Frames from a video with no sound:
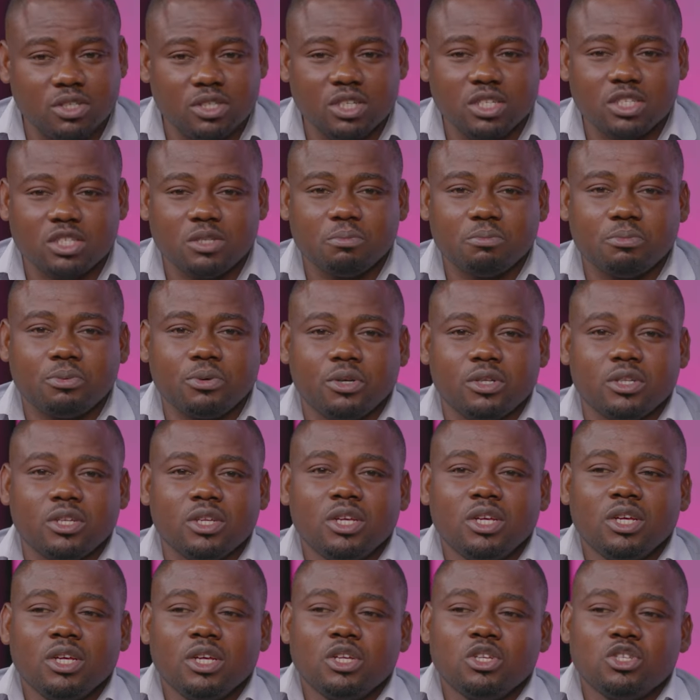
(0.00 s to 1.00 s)
niche, but
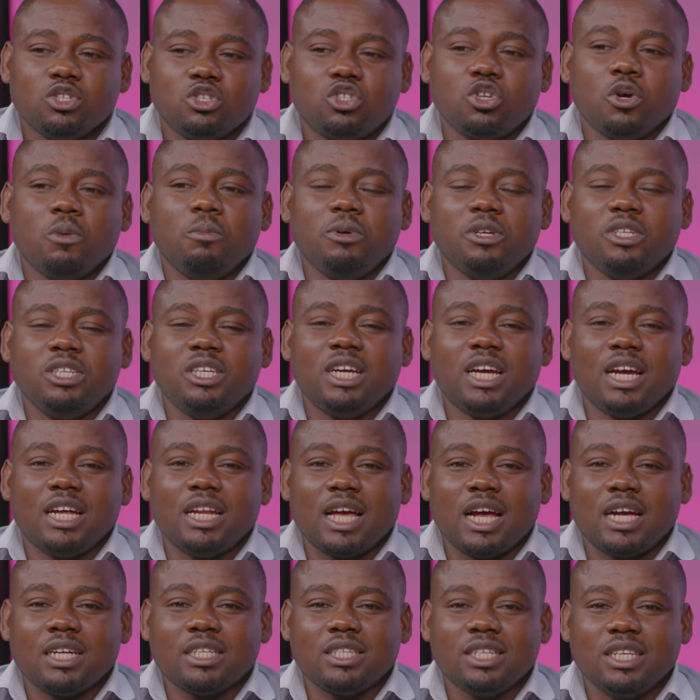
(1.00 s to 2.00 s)
somebody can
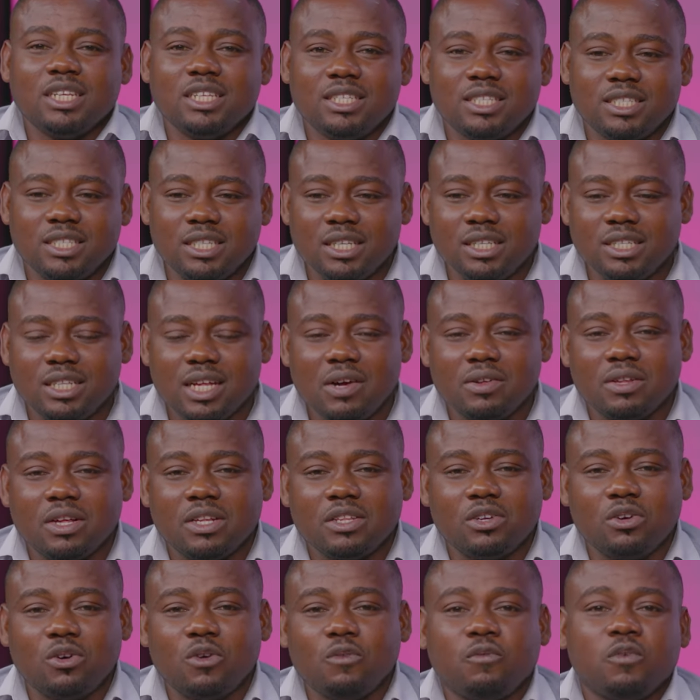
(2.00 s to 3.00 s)
actually sit down at
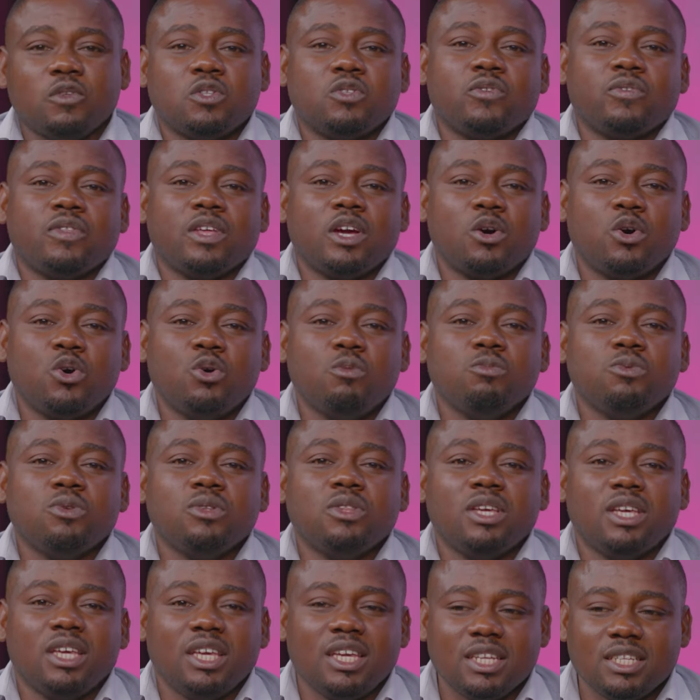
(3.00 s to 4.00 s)
the comfort of their home to
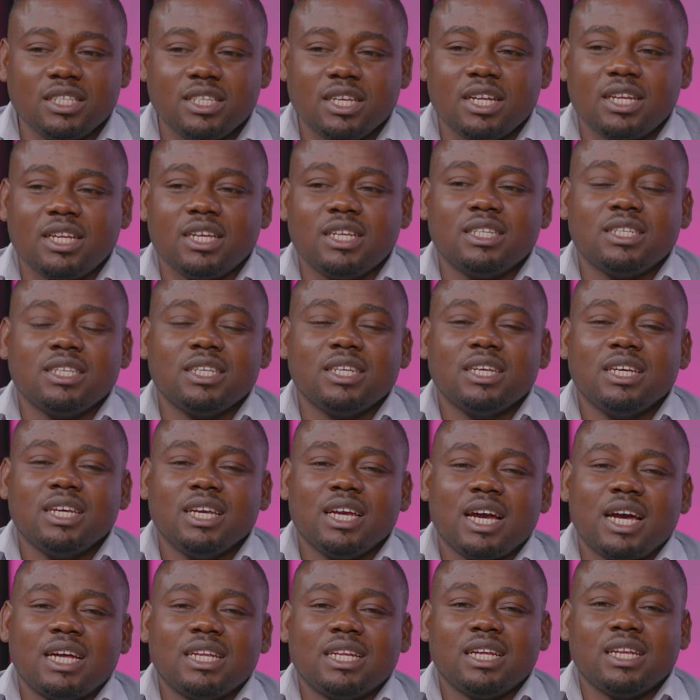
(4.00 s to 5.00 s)
the internet
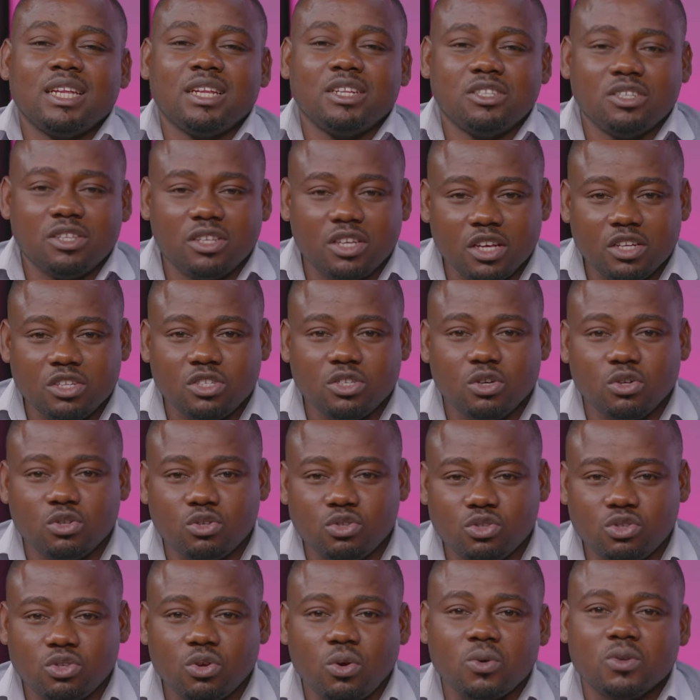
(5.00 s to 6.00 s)
and an education
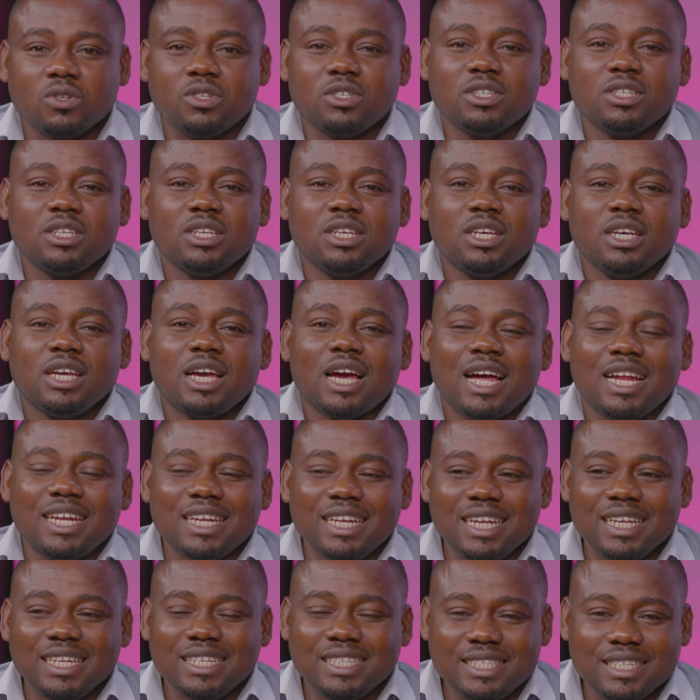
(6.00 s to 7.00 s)
source and
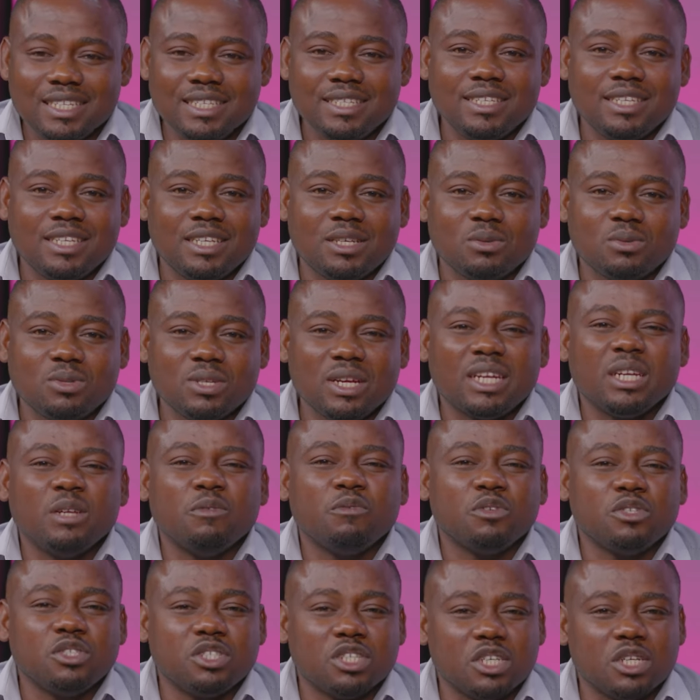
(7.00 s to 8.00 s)
learn these skills and
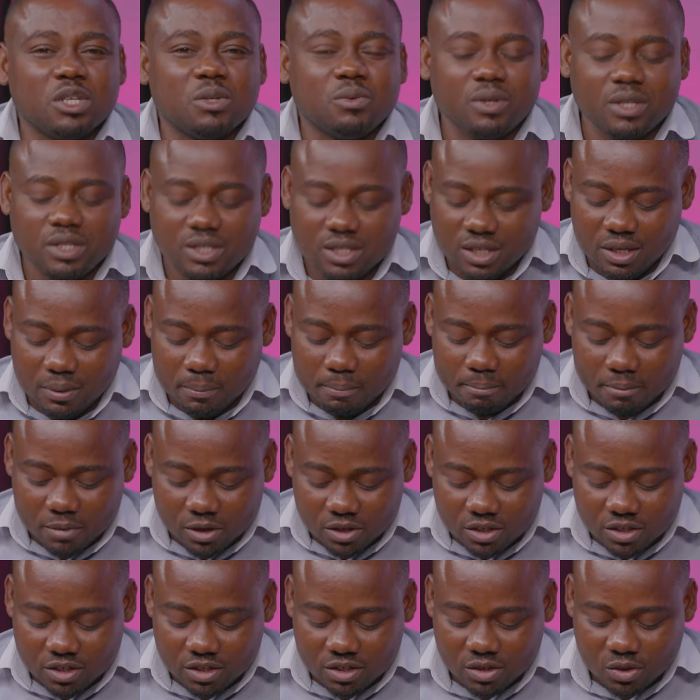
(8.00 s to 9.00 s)
even generate
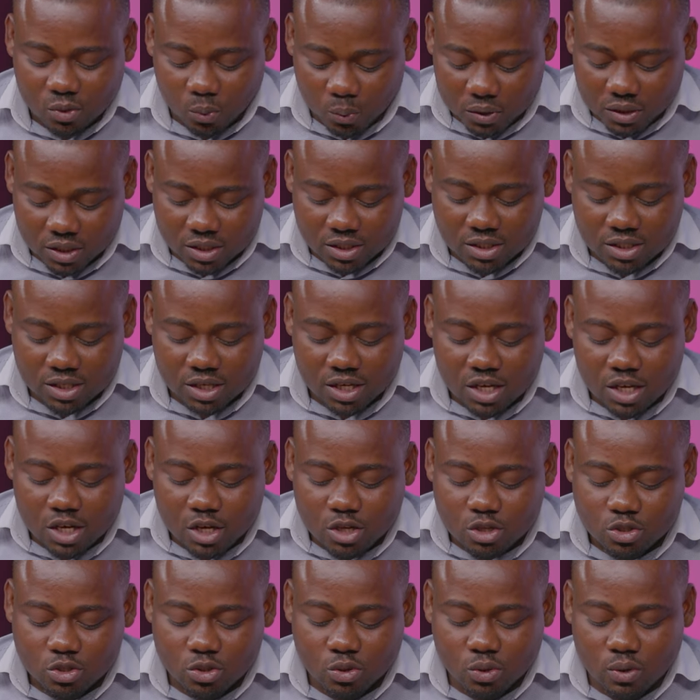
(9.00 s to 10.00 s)
money with it.
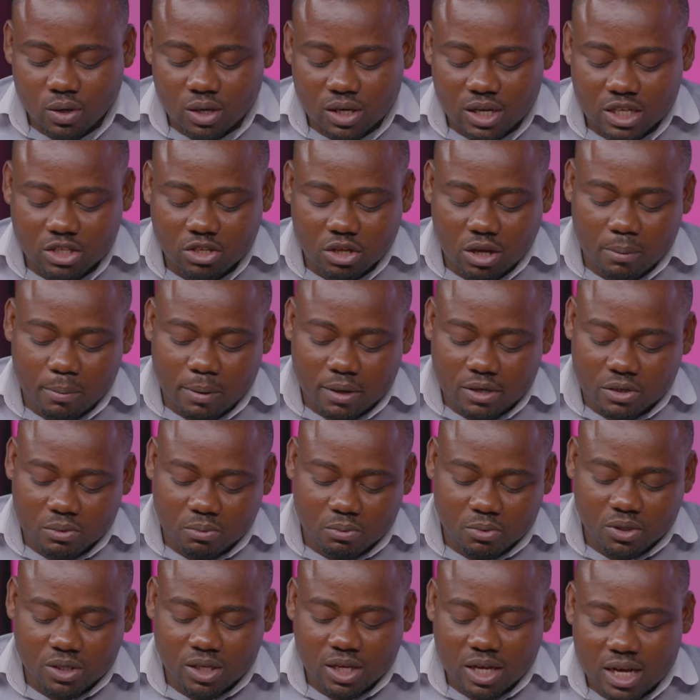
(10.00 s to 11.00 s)
So let's talk about the
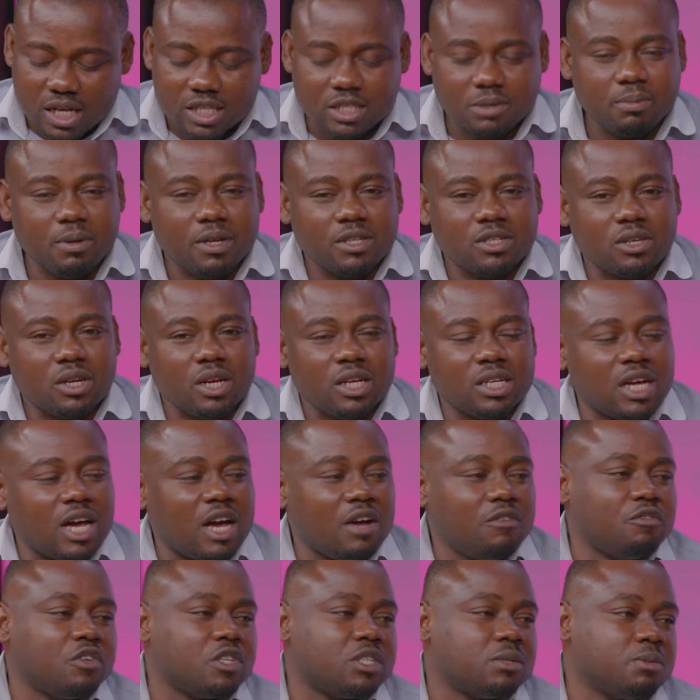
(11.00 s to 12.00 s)
money aspect. On an
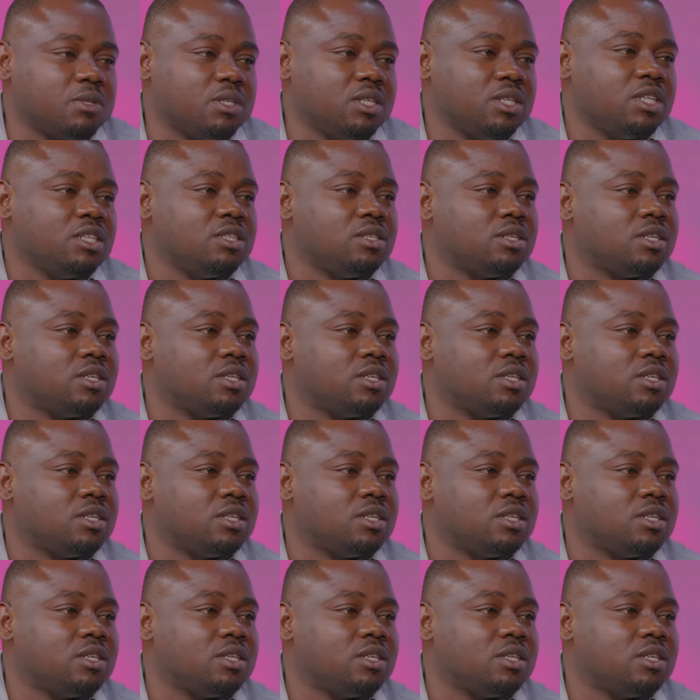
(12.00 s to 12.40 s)
average, putting these